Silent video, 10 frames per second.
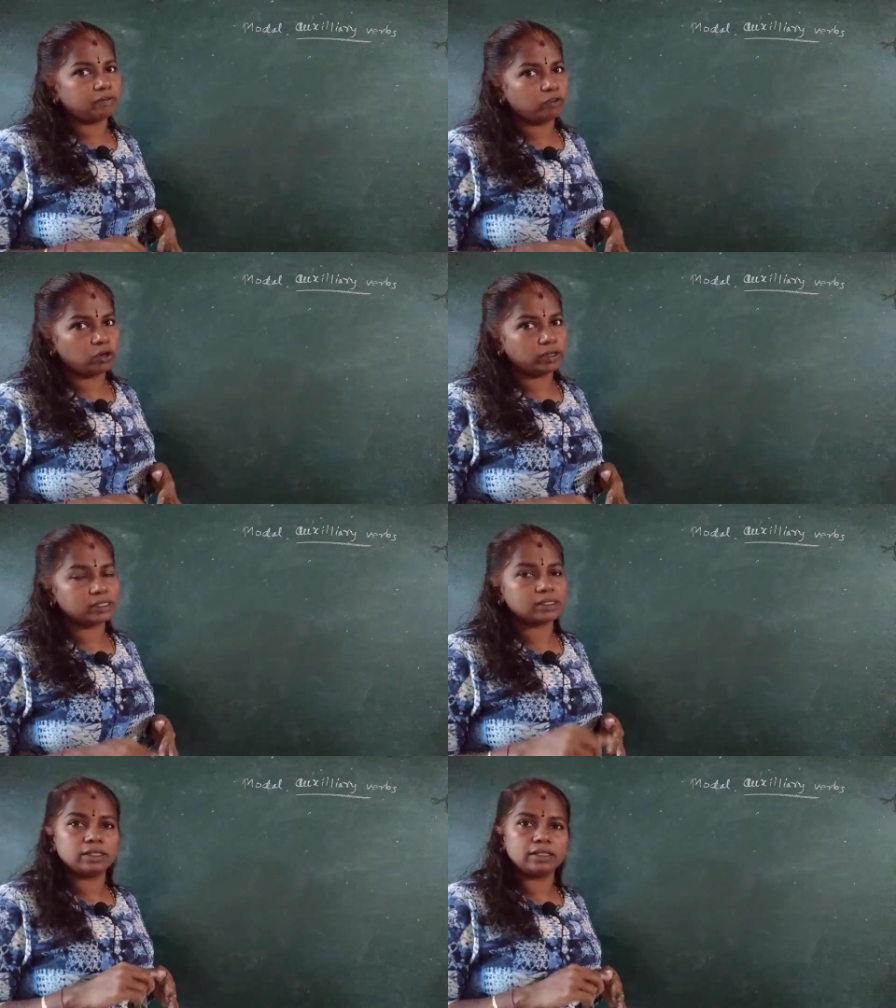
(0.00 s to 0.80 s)

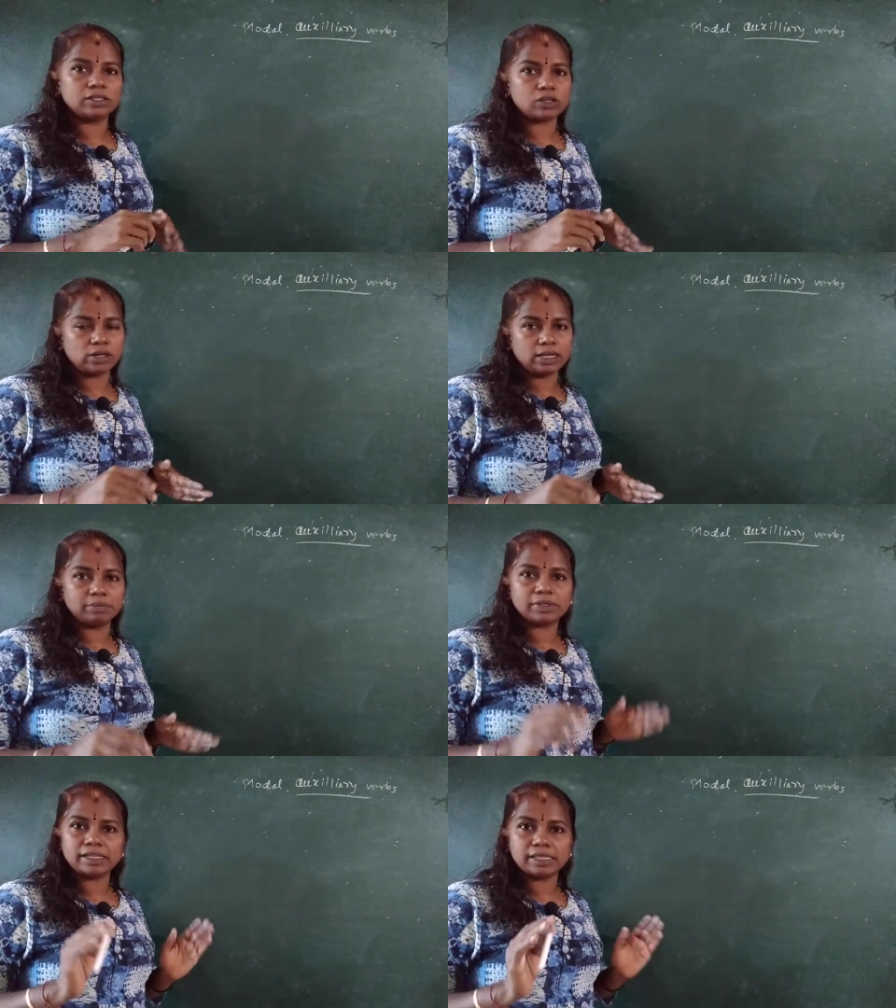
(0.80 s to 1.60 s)
was, this all
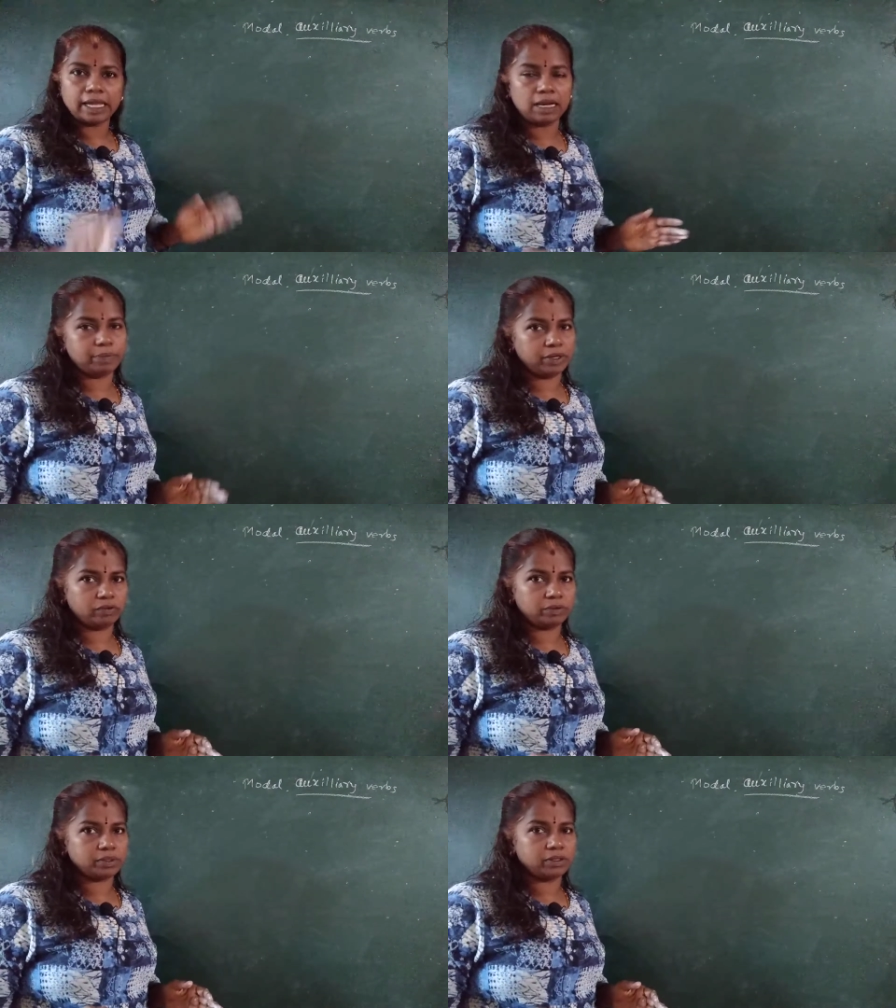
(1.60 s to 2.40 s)
comes as
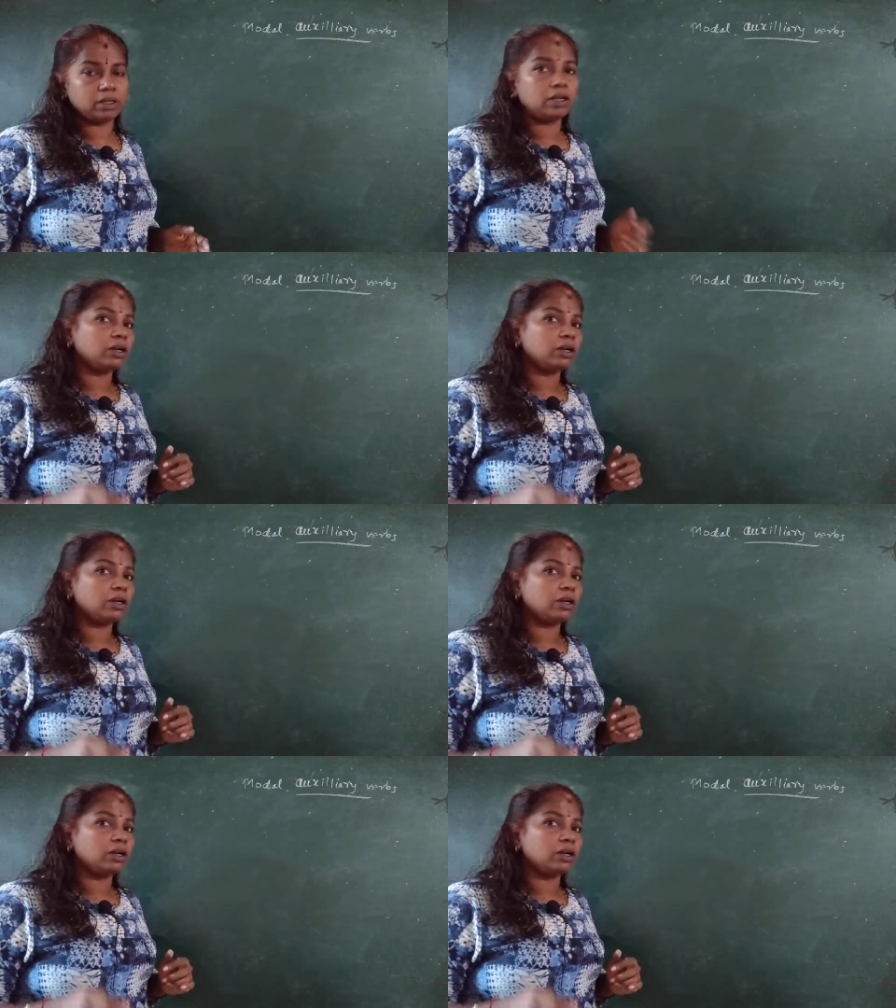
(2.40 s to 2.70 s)
helping verbs.